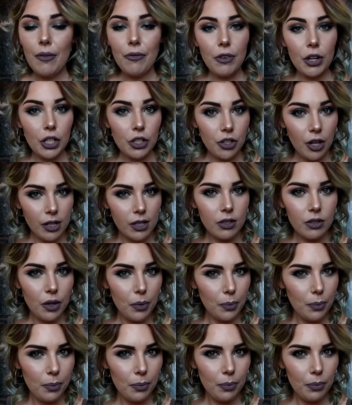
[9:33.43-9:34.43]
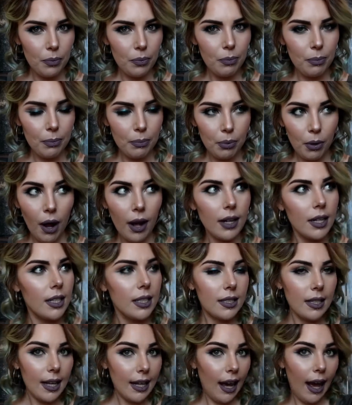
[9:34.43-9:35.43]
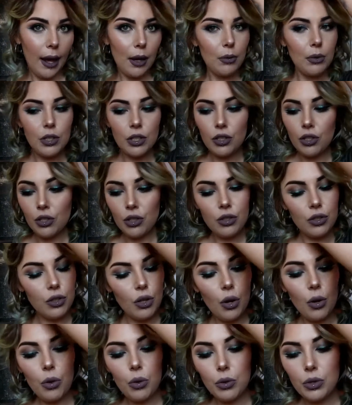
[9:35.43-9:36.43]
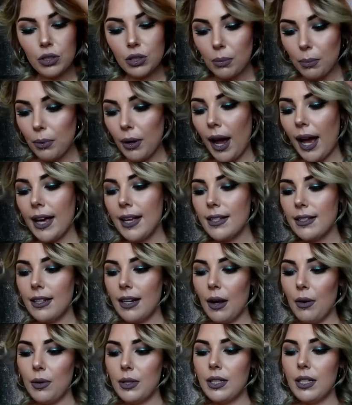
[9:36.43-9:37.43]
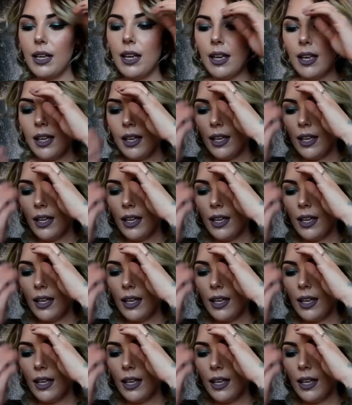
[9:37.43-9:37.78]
And for a drugstore product, like, I was so surprised, and I was